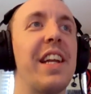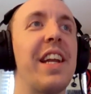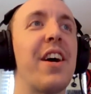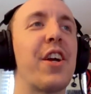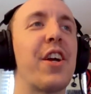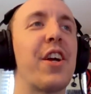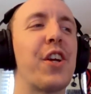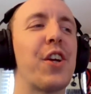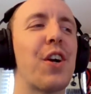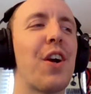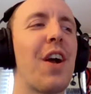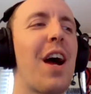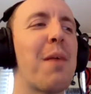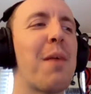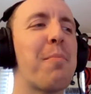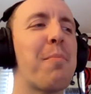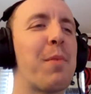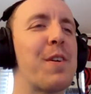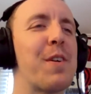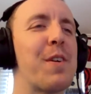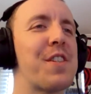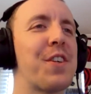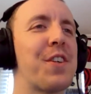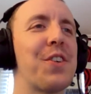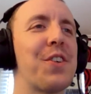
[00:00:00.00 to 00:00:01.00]
Now your
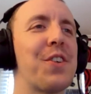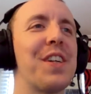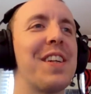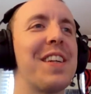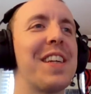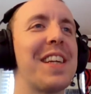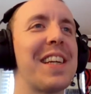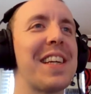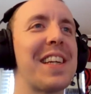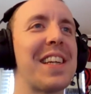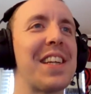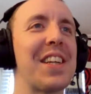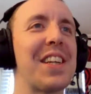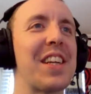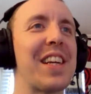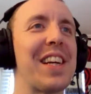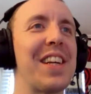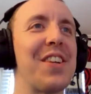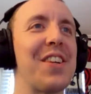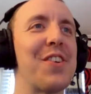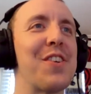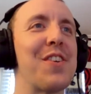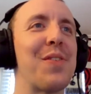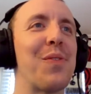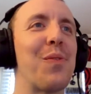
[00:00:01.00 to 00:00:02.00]
opportunity,
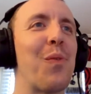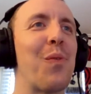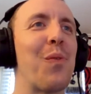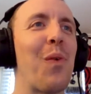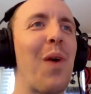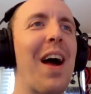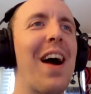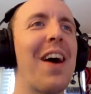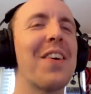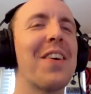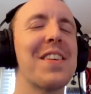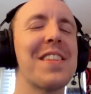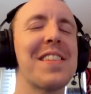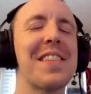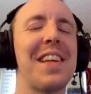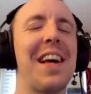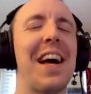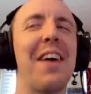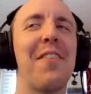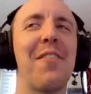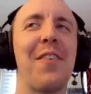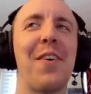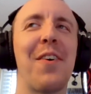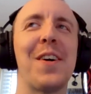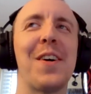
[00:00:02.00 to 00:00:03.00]
can you how does
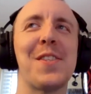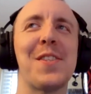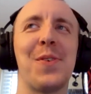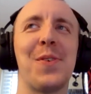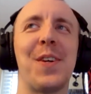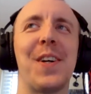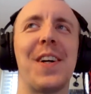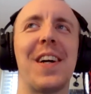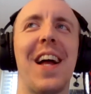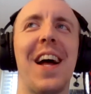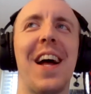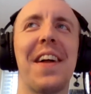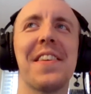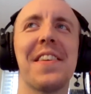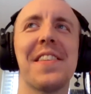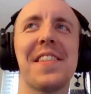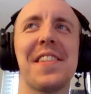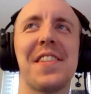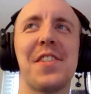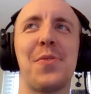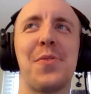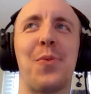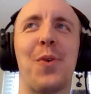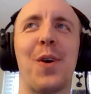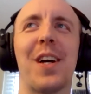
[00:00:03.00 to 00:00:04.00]
I've always wondered how does
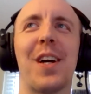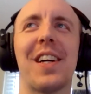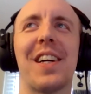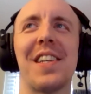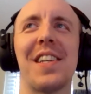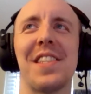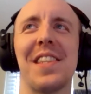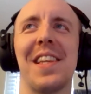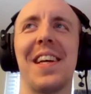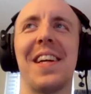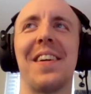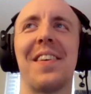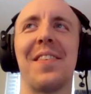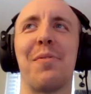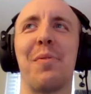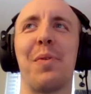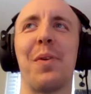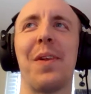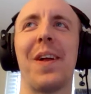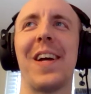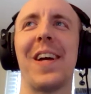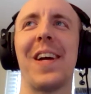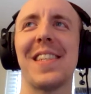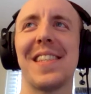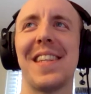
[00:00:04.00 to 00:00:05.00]
this work? Because the
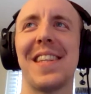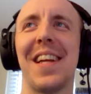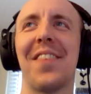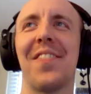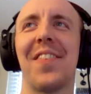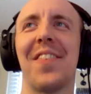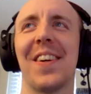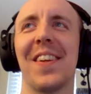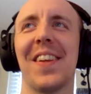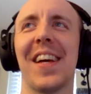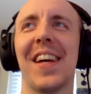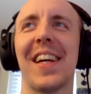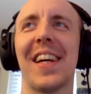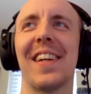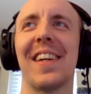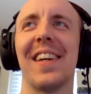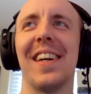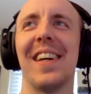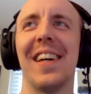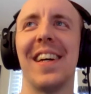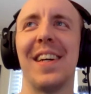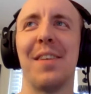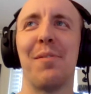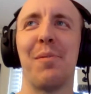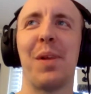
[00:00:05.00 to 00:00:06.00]
play is never like
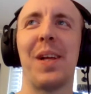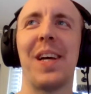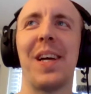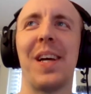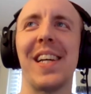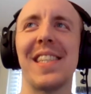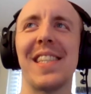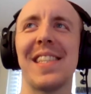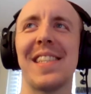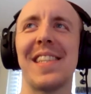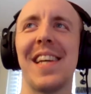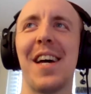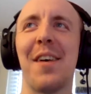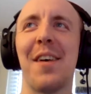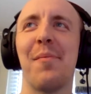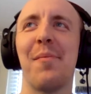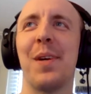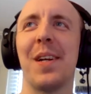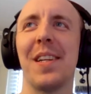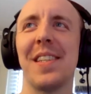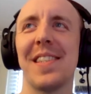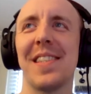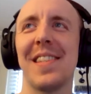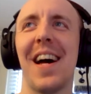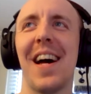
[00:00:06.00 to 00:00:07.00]
play is dead,
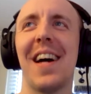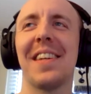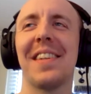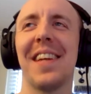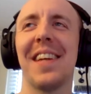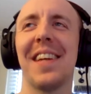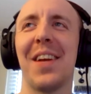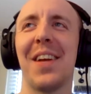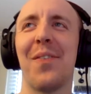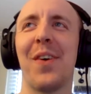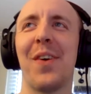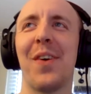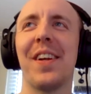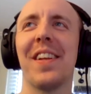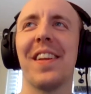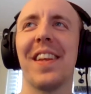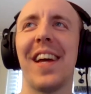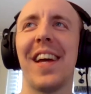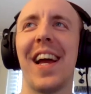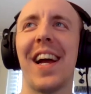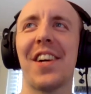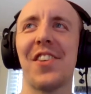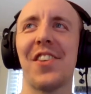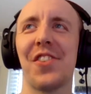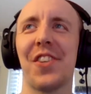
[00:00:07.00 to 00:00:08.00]
but it's not dead. When do
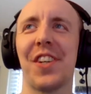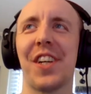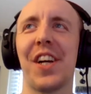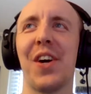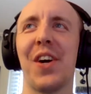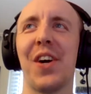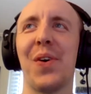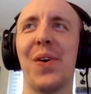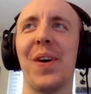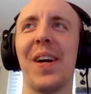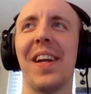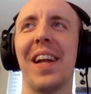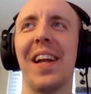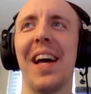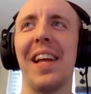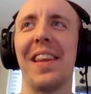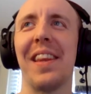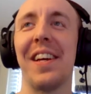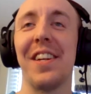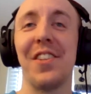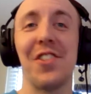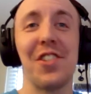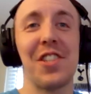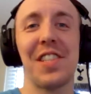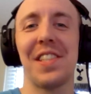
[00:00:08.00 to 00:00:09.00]
they actually go in?
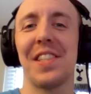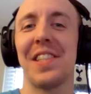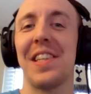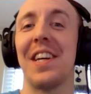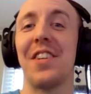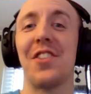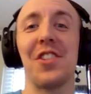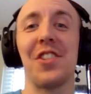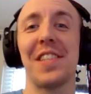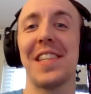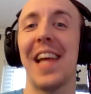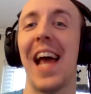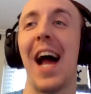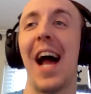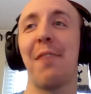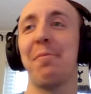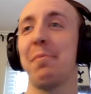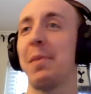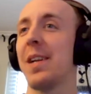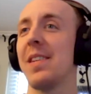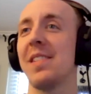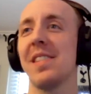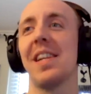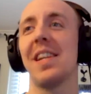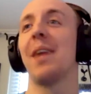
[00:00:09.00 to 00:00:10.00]
They just it just
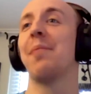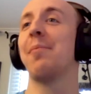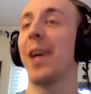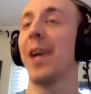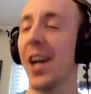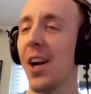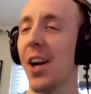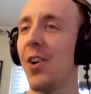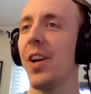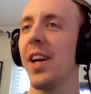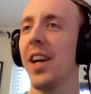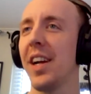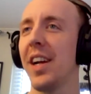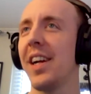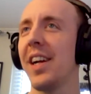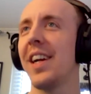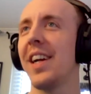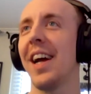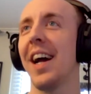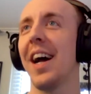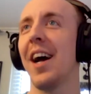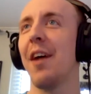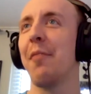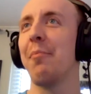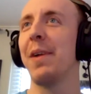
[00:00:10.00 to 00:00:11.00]
happens and I'm like, oh yeah, yeah, yeah. yeah.